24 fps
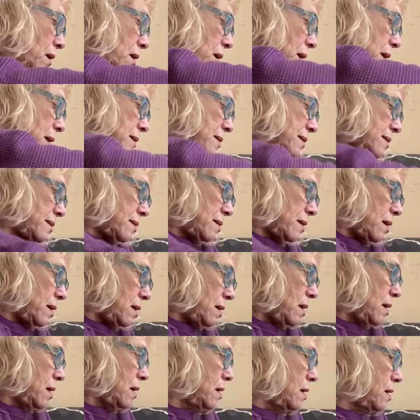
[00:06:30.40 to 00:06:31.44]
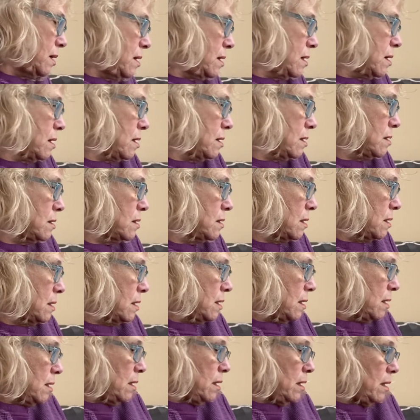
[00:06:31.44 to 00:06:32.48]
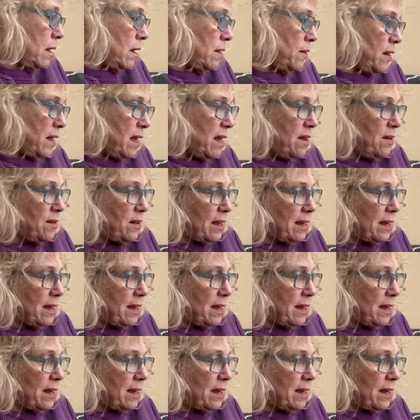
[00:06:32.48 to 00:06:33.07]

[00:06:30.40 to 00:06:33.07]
Let's see. And these,